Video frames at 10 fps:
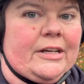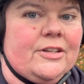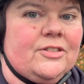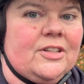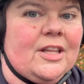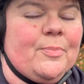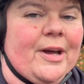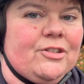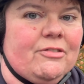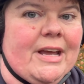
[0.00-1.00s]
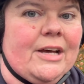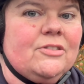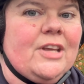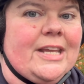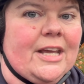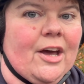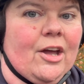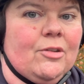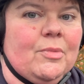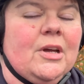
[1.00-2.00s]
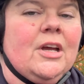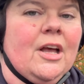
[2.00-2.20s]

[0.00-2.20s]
I used to take the battery out, take it home,